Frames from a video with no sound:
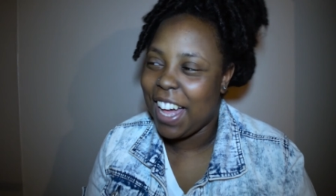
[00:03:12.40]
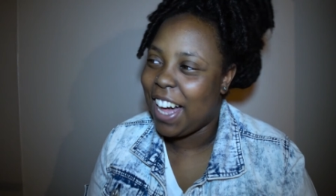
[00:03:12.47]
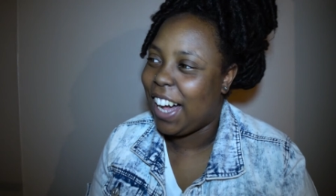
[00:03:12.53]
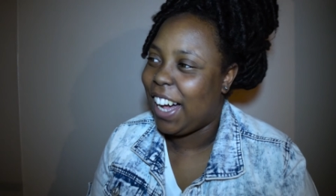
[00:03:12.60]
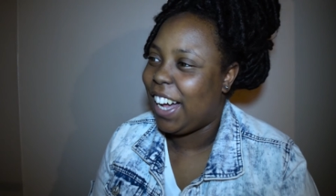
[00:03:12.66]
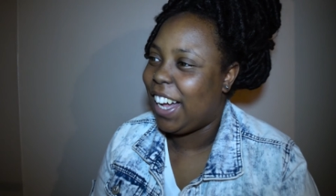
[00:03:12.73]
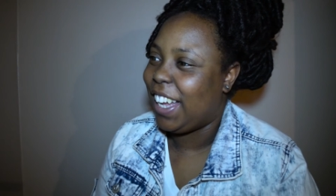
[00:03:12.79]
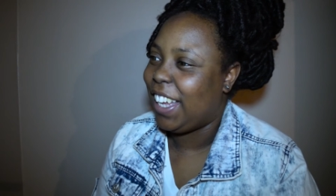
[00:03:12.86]

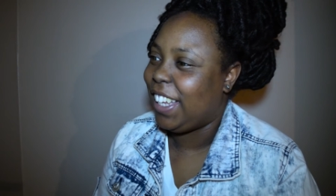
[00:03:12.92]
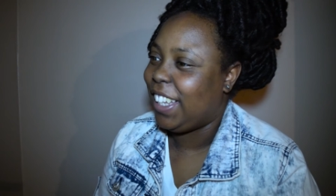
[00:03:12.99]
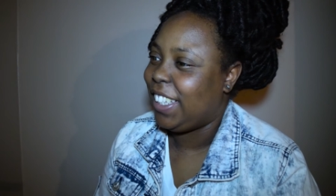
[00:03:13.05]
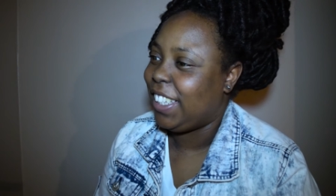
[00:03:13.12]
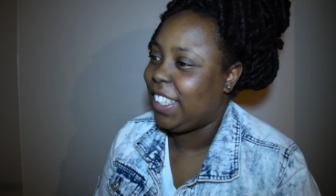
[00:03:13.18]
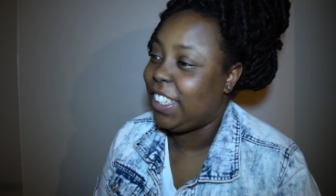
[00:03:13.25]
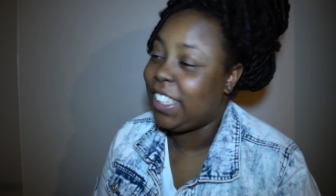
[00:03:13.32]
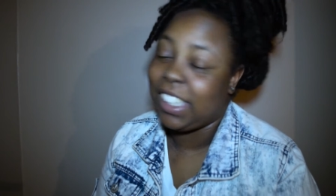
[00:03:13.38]
uh,
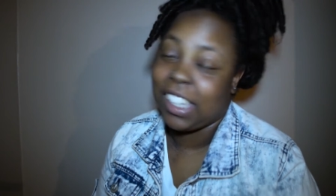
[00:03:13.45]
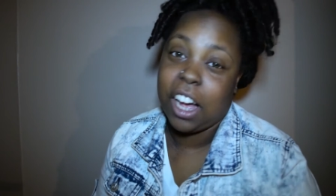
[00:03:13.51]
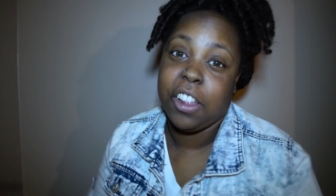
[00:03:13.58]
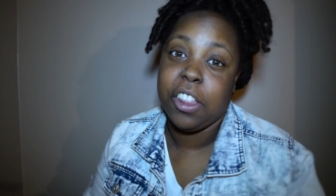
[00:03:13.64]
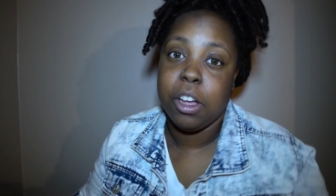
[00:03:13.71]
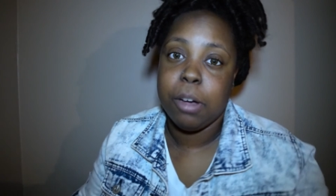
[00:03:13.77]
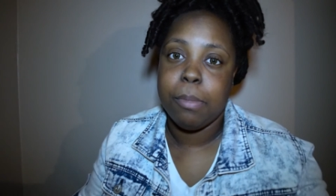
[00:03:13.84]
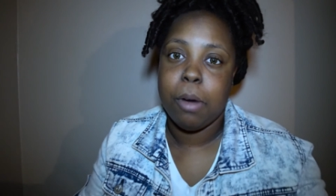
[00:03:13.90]
you saw
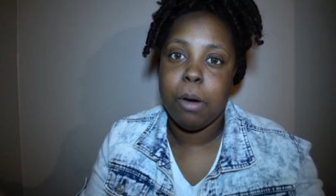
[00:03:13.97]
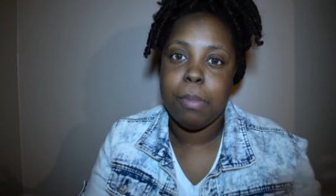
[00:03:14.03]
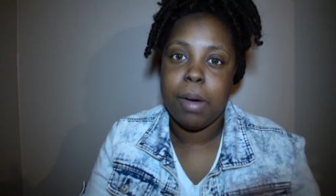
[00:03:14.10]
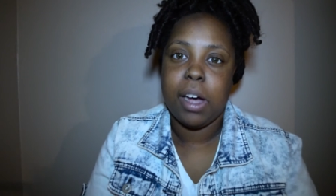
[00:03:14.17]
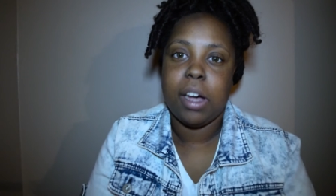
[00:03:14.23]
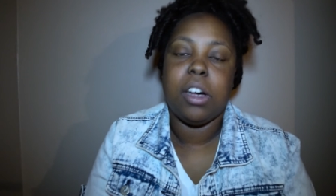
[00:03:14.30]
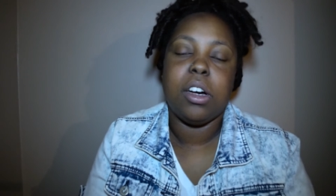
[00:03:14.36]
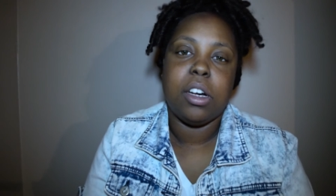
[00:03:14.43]
them on
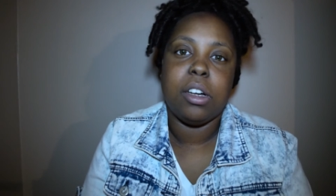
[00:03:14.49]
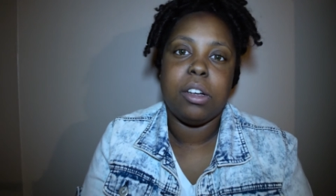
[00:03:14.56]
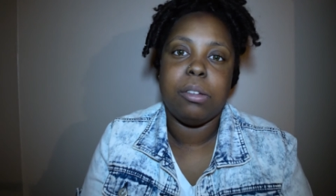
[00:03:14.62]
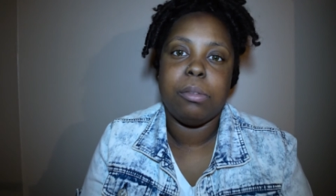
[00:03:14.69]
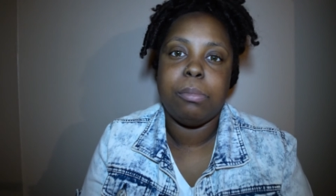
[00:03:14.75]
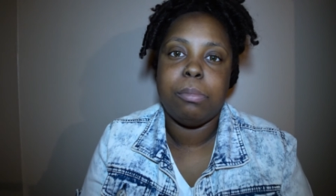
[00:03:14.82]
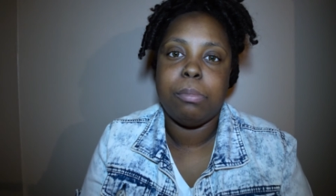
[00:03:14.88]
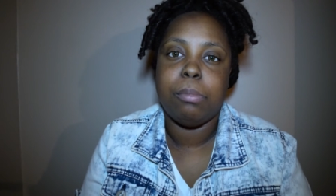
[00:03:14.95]
my
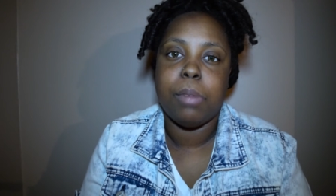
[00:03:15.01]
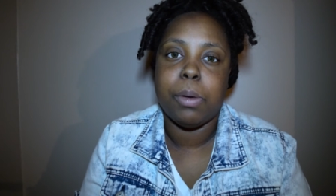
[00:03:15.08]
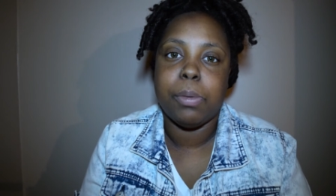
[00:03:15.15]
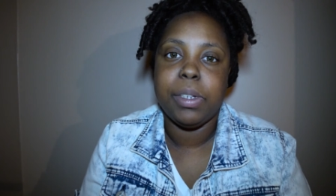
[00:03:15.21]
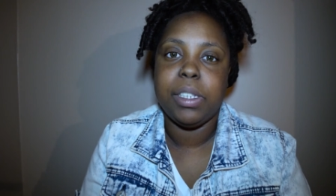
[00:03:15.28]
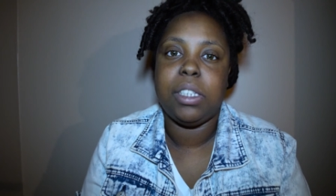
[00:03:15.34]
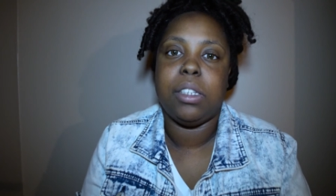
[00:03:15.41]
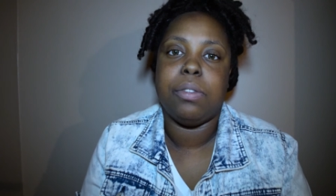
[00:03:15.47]
uh my
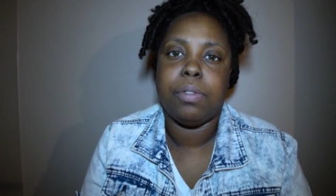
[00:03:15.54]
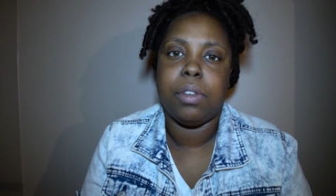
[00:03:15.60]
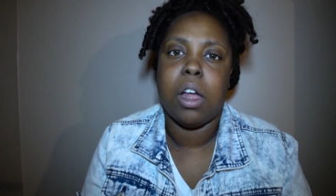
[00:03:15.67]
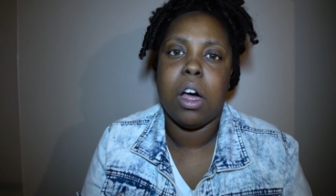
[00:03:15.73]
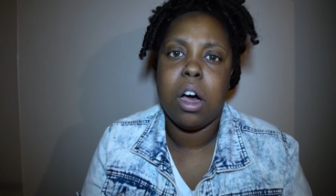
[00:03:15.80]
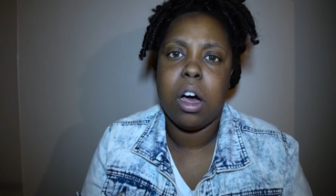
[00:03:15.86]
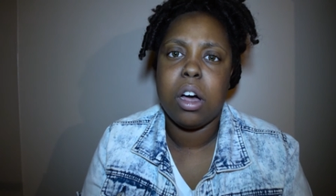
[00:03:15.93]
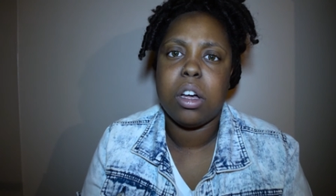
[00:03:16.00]
recent
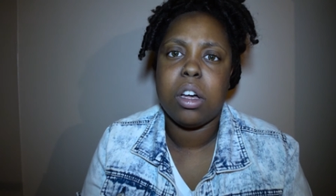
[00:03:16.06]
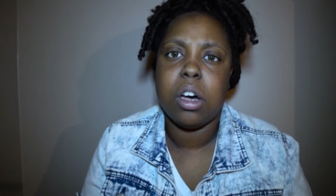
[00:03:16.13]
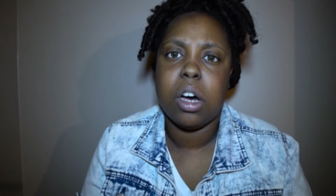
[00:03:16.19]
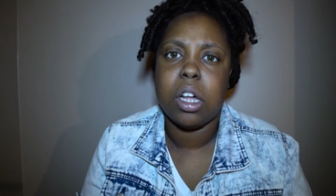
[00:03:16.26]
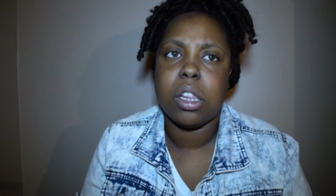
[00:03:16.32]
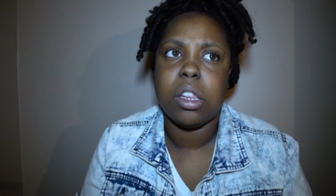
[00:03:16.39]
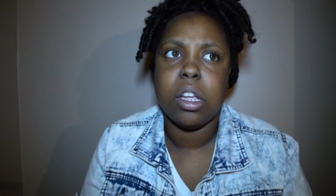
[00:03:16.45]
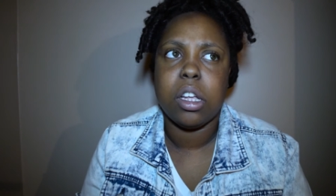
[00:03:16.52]
vlog.
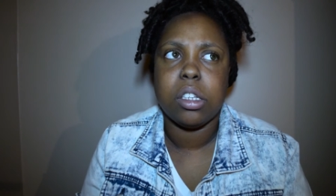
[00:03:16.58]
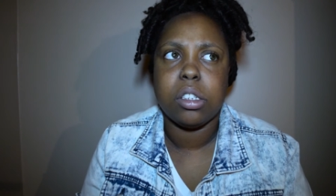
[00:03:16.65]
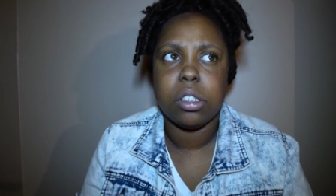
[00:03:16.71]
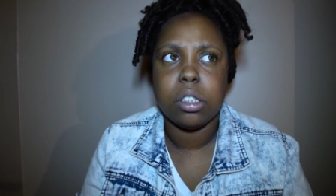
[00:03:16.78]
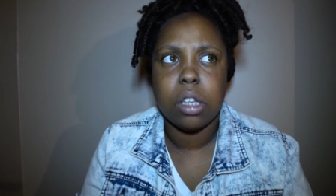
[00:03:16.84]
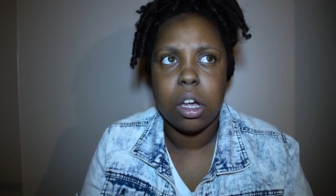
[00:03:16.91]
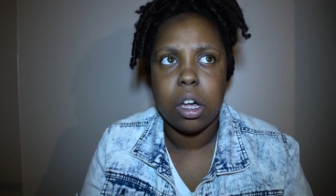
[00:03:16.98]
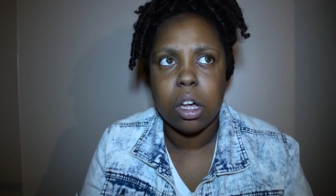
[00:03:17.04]
I think it's
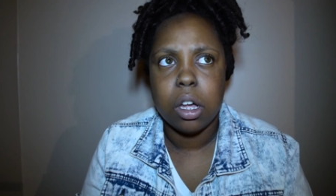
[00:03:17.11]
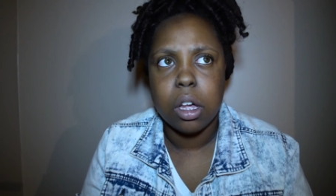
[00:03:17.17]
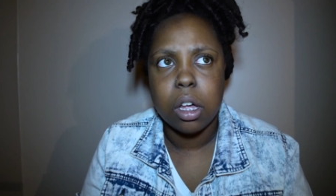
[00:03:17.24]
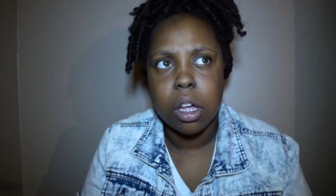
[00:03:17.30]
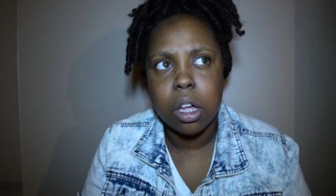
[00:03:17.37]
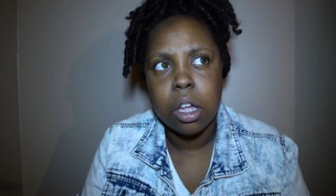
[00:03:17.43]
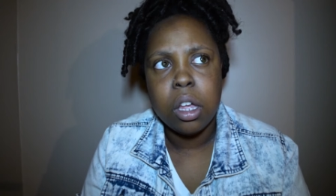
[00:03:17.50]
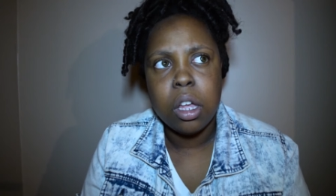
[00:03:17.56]

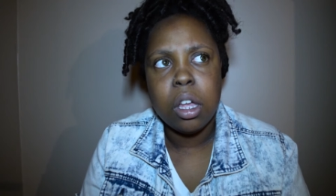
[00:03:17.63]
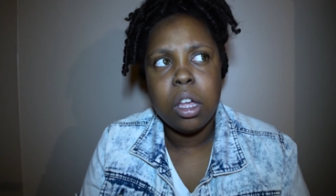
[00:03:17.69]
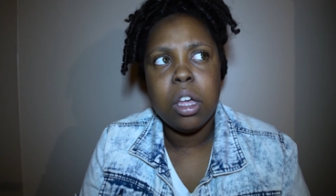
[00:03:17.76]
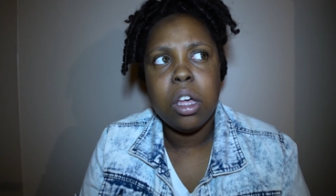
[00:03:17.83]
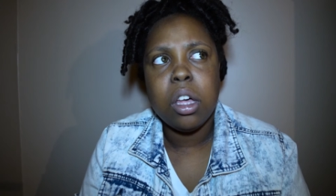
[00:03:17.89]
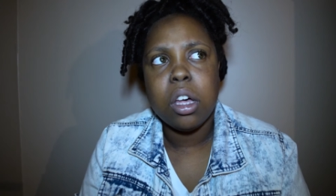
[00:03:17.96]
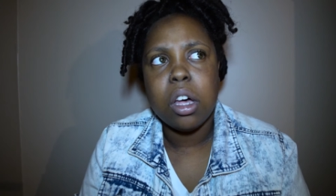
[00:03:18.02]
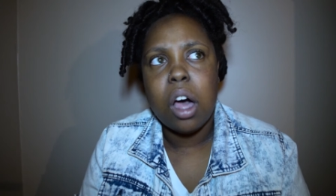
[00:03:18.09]
uh
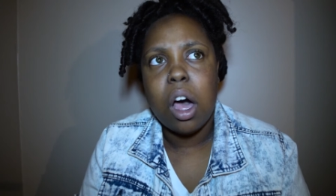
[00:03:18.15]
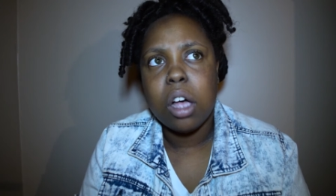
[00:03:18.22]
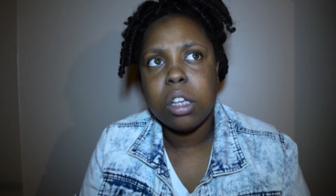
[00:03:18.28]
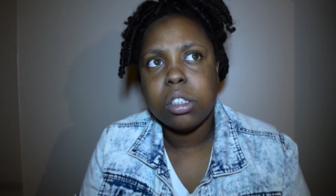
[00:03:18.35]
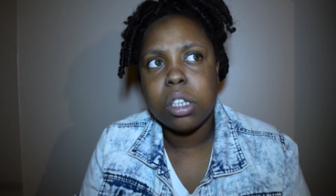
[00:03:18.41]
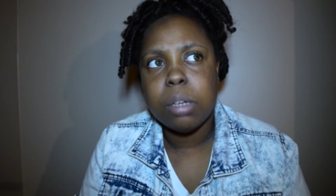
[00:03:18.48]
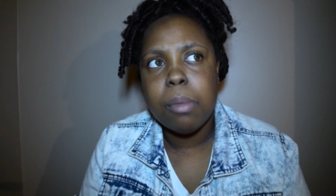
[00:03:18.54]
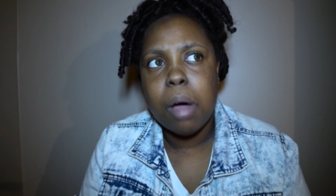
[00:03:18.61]
called
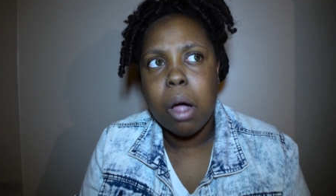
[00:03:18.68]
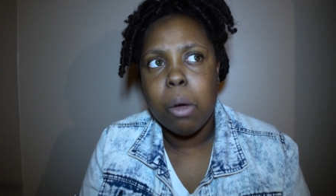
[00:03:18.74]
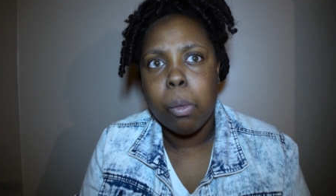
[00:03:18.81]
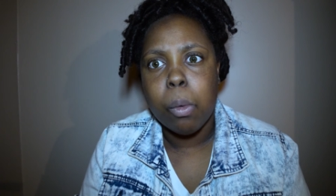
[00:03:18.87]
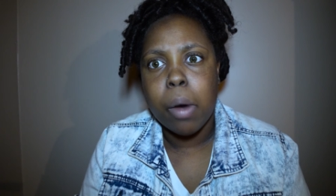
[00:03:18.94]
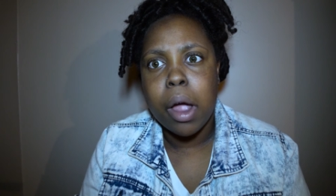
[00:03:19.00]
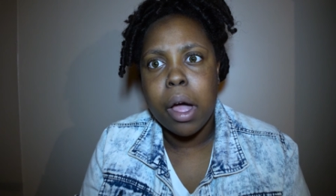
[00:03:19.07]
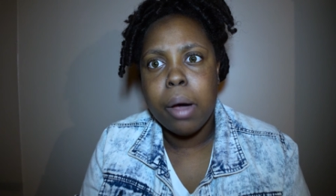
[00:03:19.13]
something
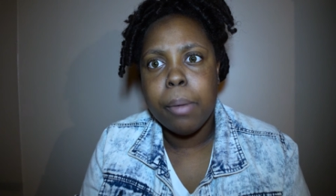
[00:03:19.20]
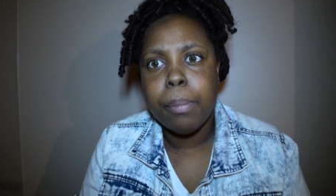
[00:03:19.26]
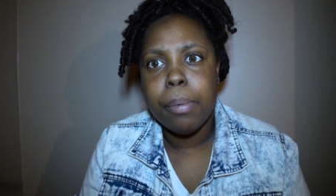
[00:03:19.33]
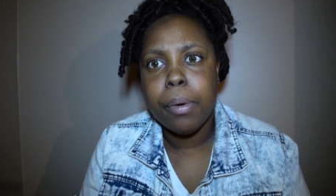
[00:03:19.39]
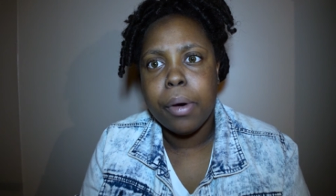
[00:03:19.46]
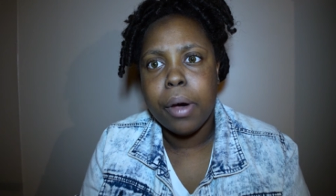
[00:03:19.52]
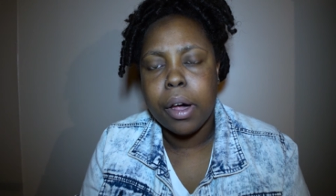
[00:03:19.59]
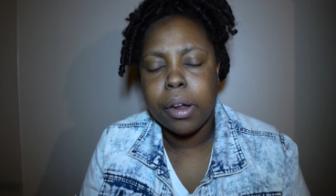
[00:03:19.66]
rap.
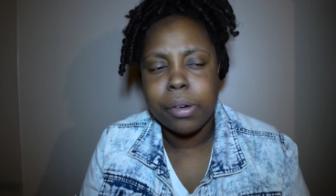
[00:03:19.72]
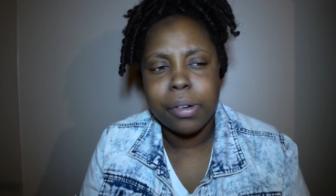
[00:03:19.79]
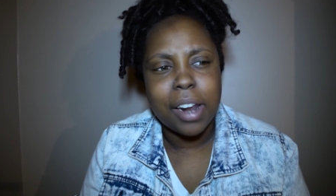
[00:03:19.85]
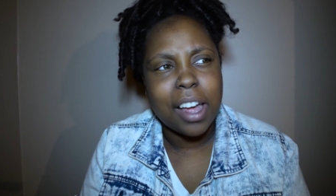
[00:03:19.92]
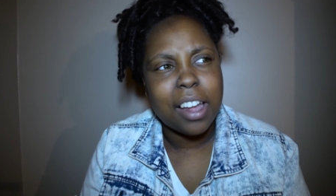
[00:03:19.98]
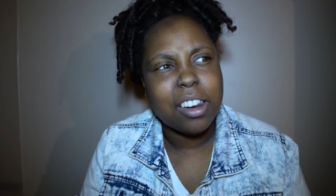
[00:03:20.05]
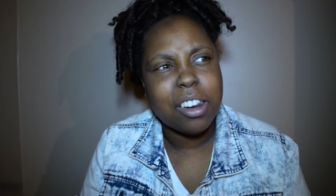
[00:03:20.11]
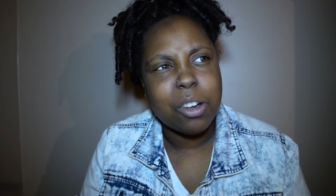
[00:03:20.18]
I do
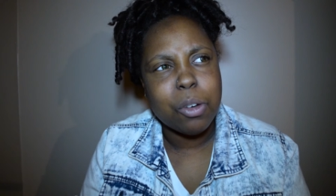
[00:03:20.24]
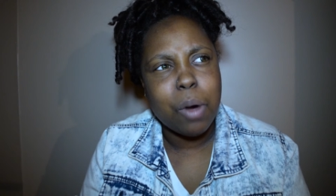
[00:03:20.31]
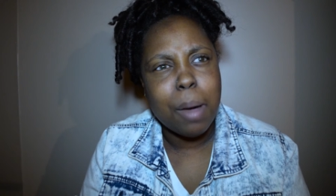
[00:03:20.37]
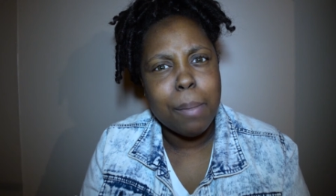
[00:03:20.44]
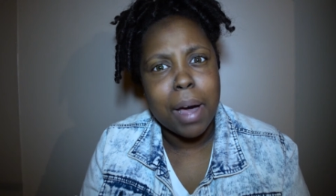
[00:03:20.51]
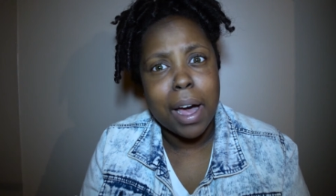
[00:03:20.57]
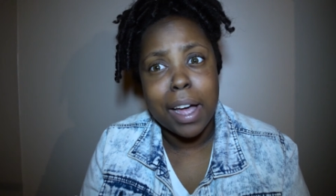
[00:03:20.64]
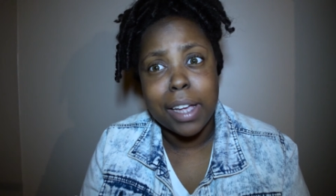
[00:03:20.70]
not know why
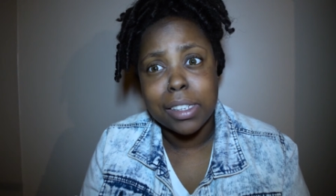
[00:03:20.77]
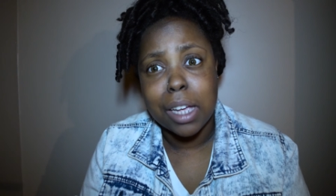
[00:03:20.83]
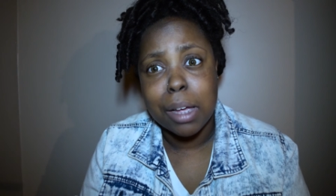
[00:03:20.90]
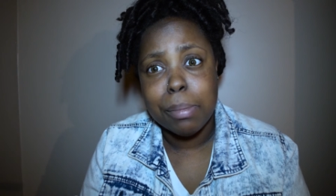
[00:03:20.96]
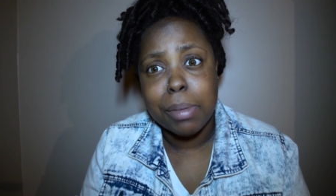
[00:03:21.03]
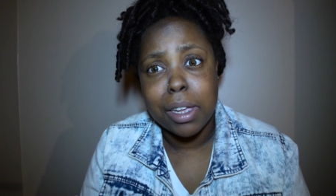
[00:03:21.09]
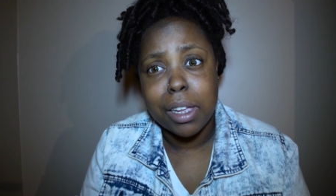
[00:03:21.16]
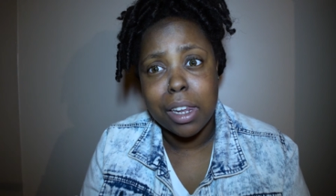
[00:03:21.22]
my eyes
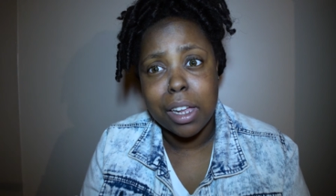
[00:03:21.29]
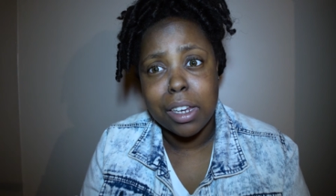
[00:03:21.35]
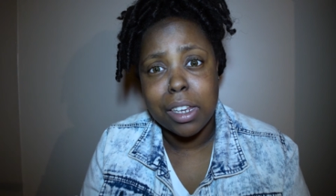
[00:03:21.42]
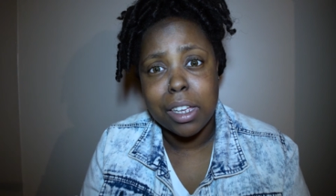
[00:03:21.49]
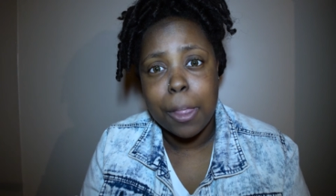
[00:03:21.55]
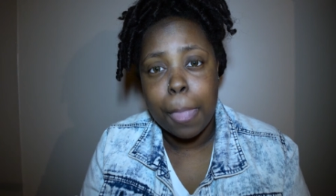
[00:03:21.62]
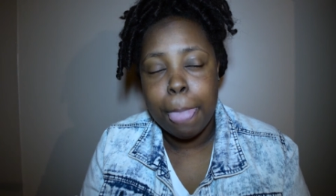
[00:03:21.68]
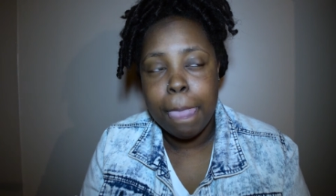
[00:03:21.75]
got big like
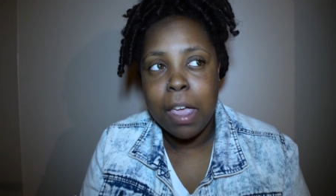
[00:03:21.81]
that.